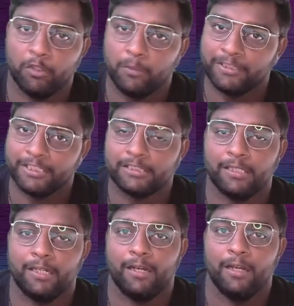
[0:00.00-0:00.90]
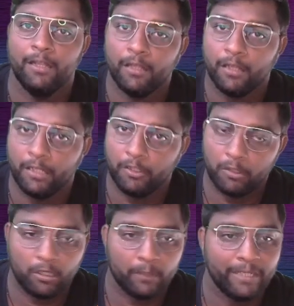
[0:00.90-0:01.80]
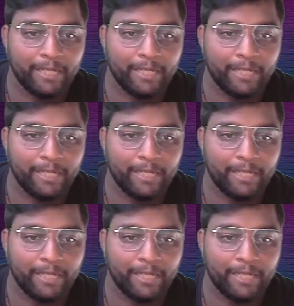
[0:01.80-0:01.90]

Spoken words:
You will be just you will not